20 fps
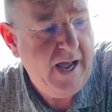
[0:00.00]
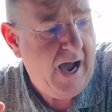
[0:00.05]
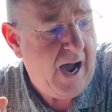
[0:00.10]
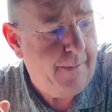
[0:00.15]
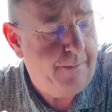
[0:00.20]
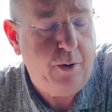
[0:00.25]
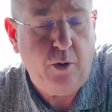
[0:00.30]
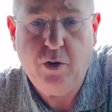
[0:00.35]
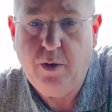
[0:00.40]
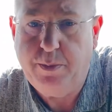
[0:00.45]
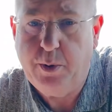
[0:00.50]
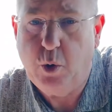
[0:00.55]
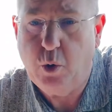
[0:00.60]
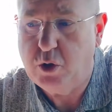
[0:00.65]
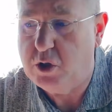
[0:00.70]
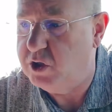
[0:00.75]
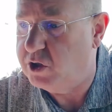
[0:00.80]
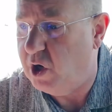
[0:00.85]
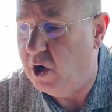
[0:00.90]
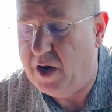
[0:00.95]
I put the
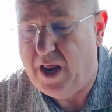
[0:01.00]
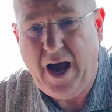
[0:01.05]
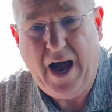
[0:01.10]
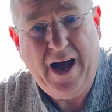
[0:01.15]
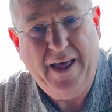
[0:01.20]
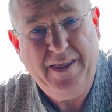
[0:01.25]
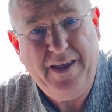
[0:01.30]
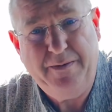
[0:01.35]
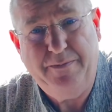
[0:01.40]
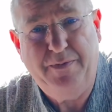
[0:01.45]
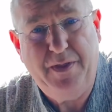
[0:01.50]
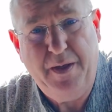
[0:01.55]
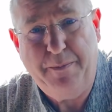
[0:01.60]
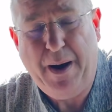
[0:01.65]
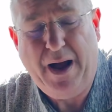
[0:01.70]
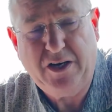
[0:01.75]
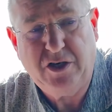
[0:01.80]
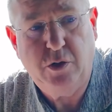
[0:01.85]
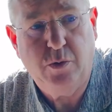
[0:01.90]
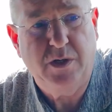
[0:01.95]
boosters on and the
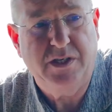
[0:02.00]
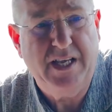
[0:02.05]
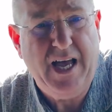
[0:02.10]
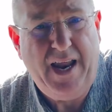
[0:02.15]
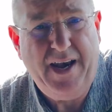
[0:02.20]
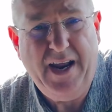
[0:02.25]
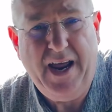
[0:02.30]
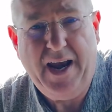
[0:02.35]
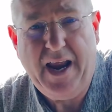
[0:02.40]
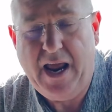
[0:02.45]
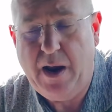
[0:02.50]
battery was that dead,